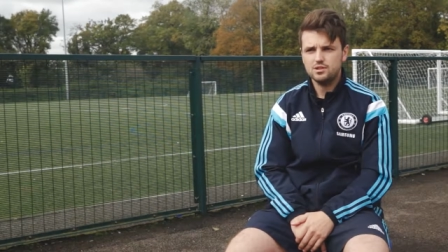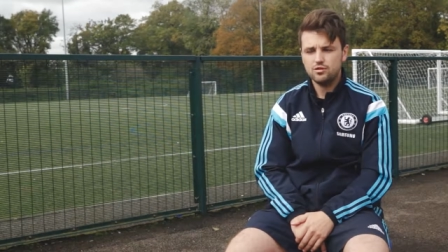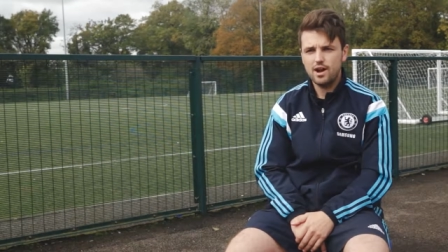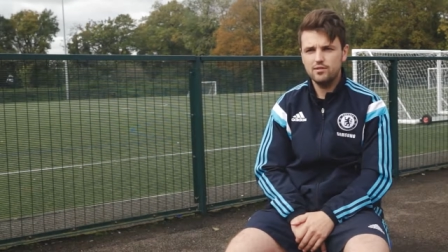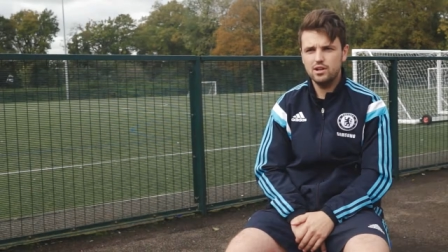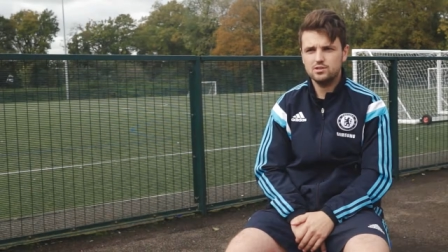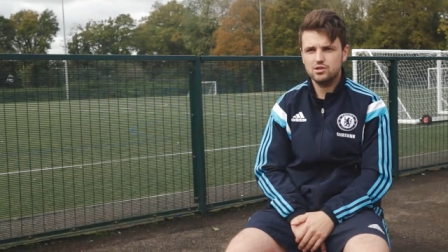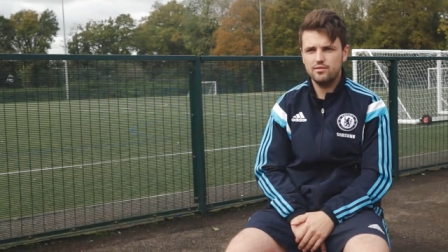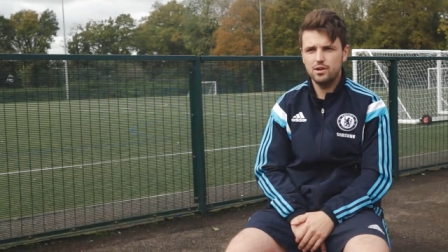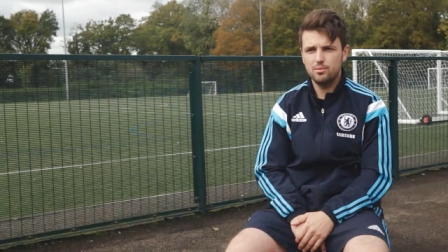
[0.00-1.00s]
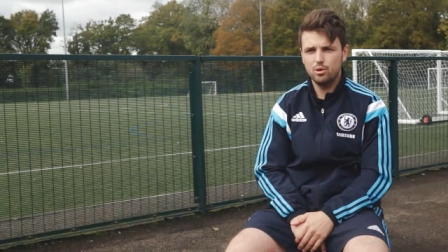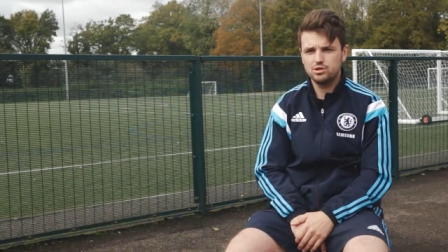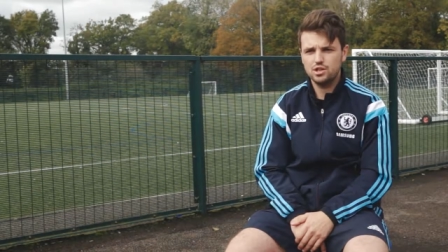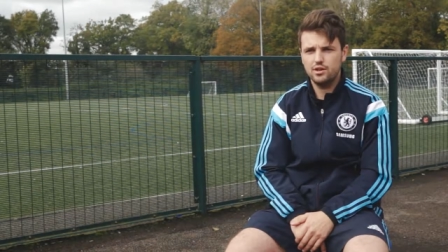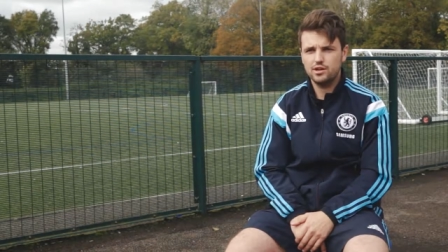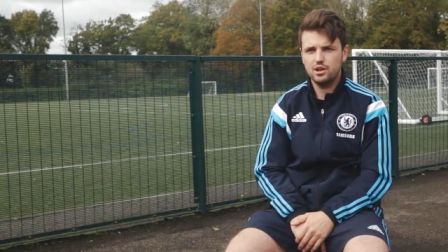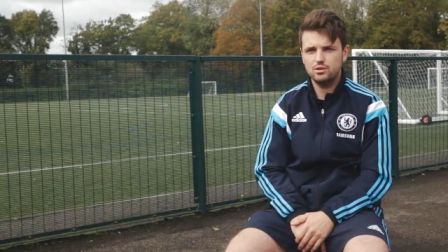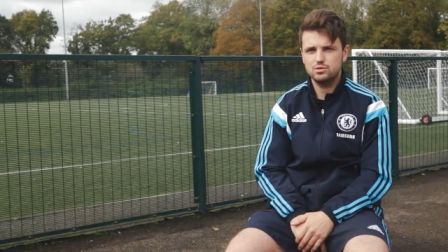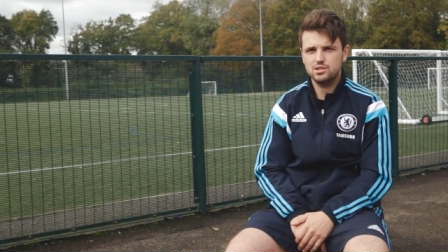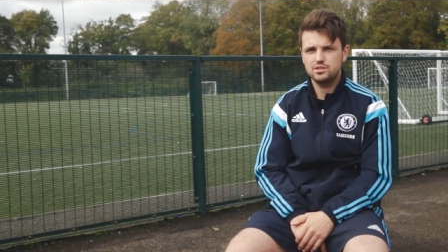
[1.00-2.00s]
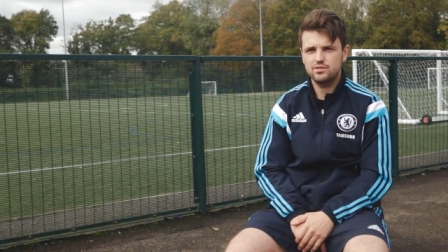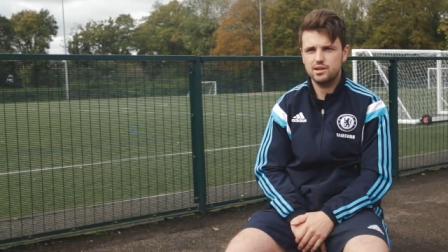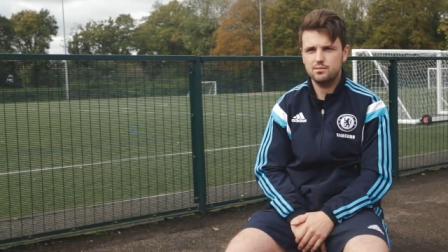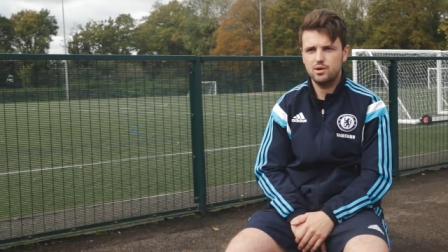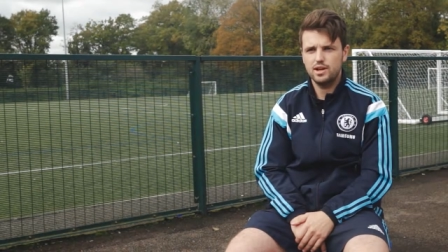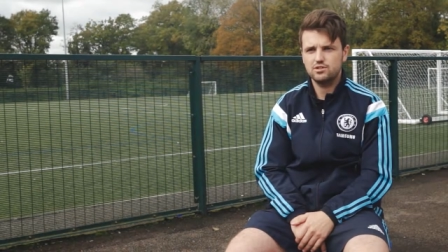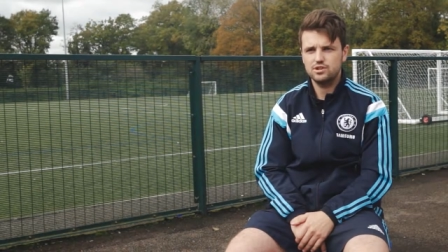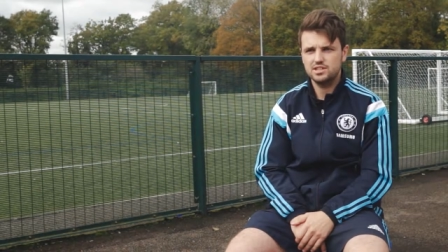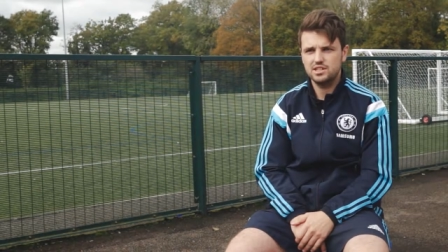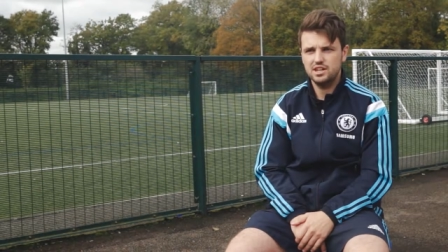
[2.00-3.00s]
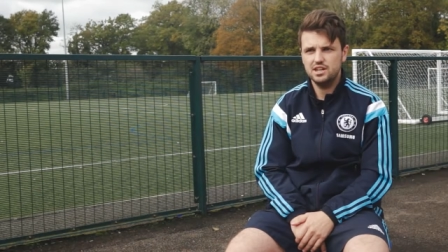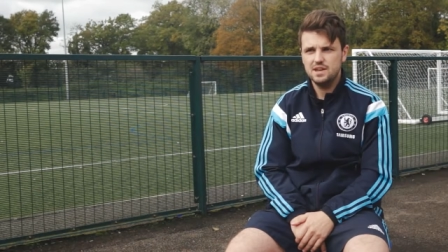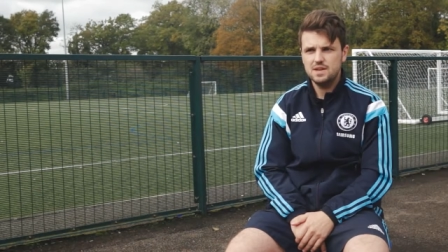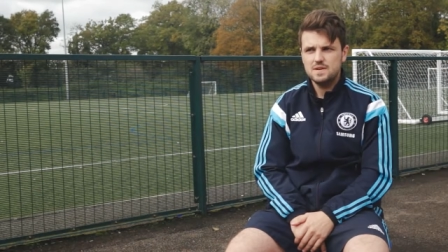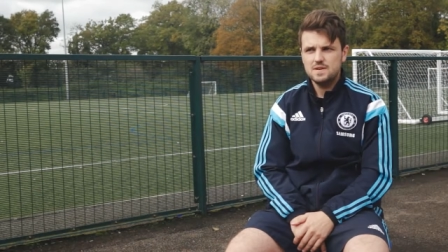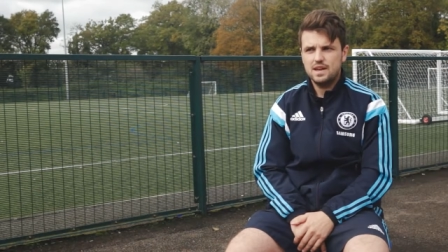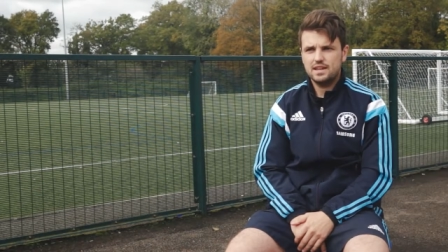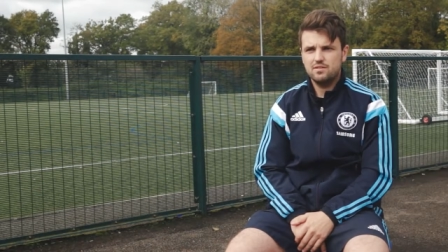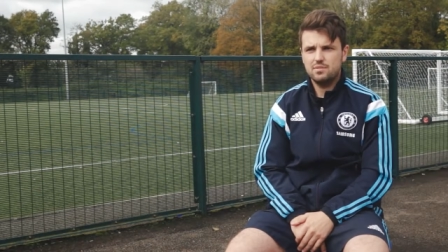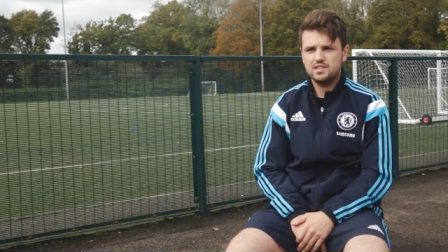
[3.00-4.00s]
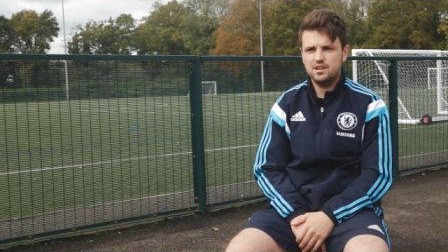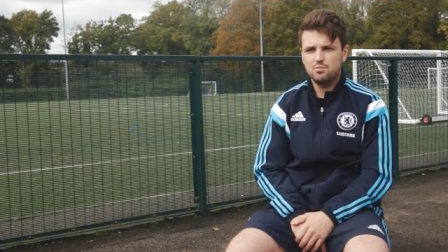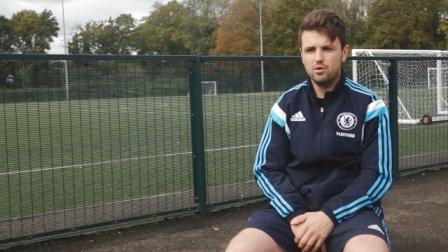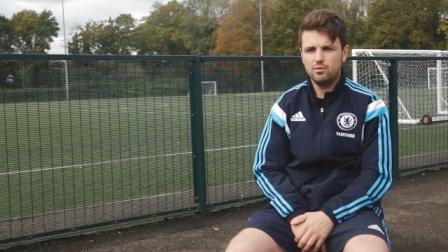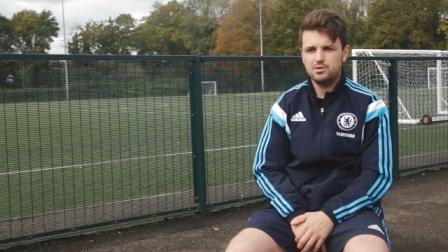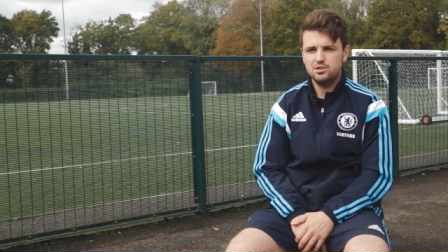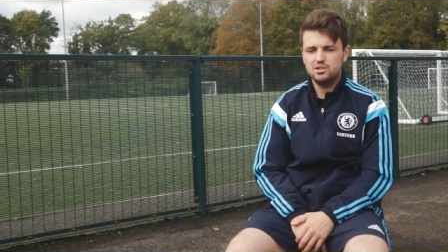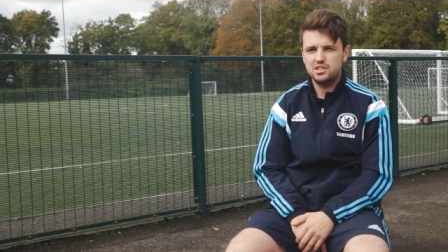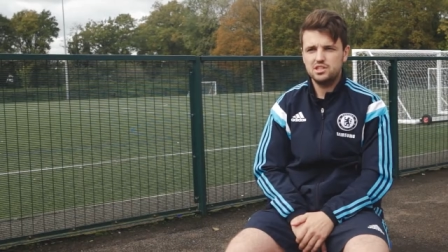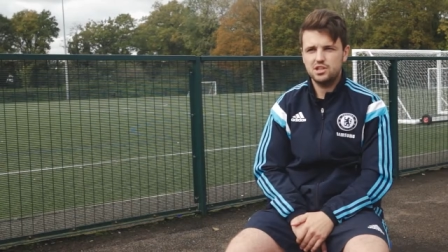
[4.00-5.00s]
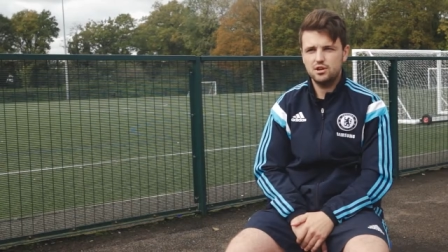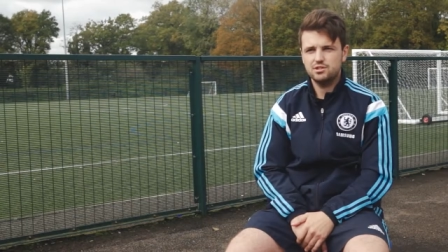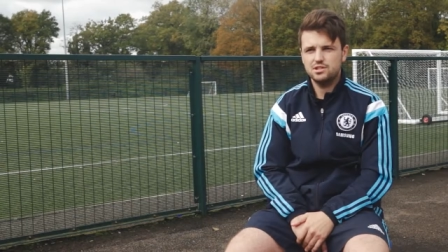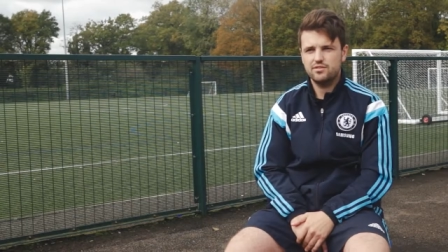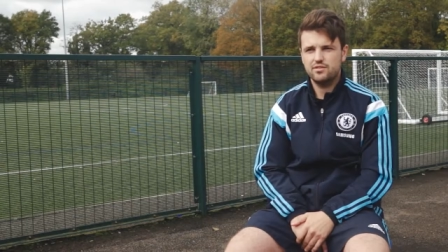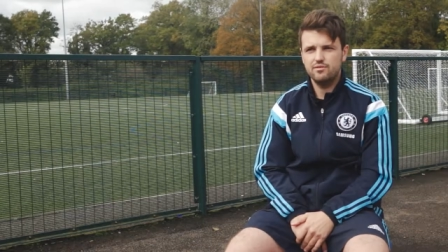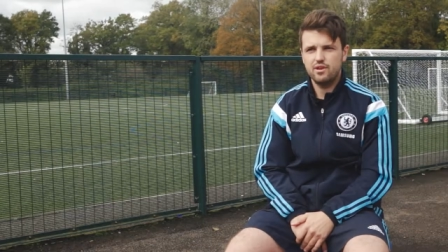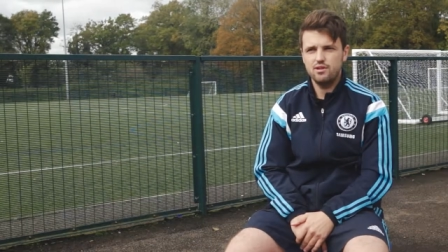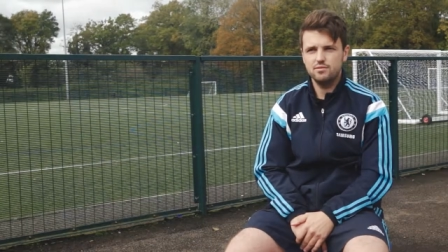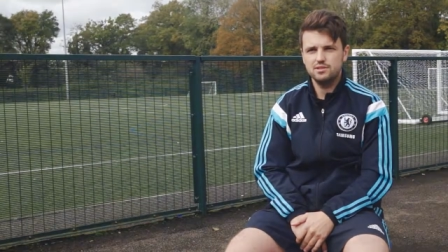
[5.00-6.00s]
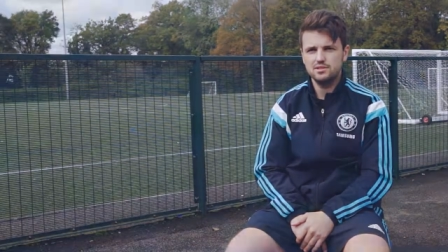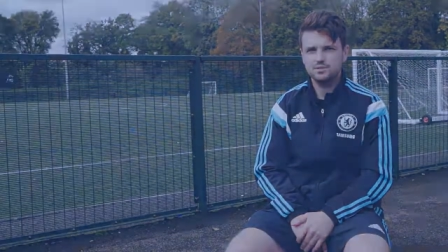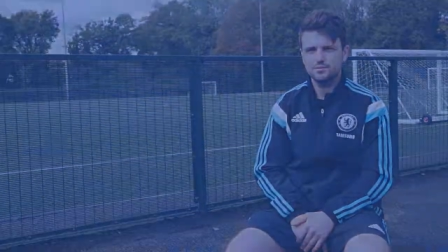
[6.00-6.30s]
travel travel abroad to go and coach, which is something I'm quite interested in, and give myself more opportunity to coach in different environments.